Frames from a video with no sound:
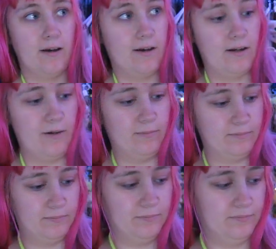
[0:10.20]
a
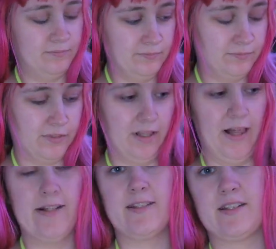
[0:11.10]

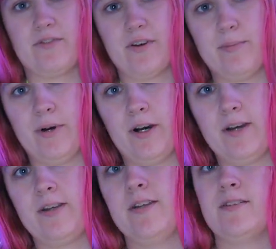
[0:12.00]
lot of stuff I
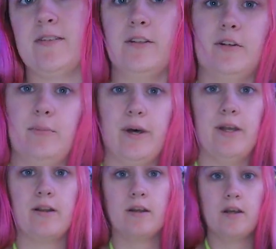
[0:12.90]
bought is a little
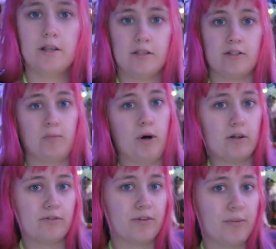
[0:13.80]
bit
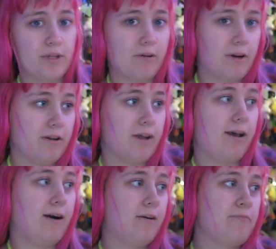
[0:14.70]
small for me right
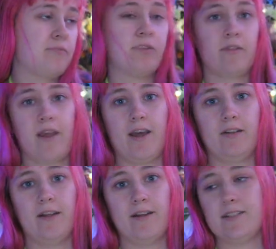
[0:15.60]
now. They had
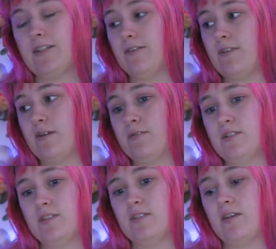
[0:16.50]
a lot of stuff that
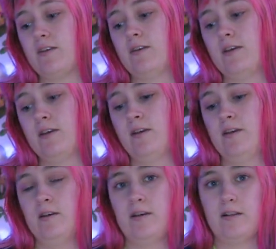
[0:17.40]
was
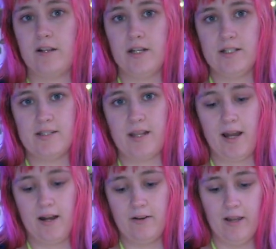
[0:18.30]
clearanced
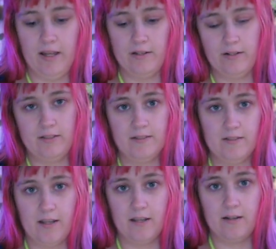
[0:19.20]
out and on
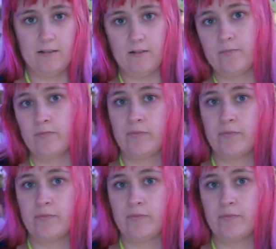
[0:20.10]
sale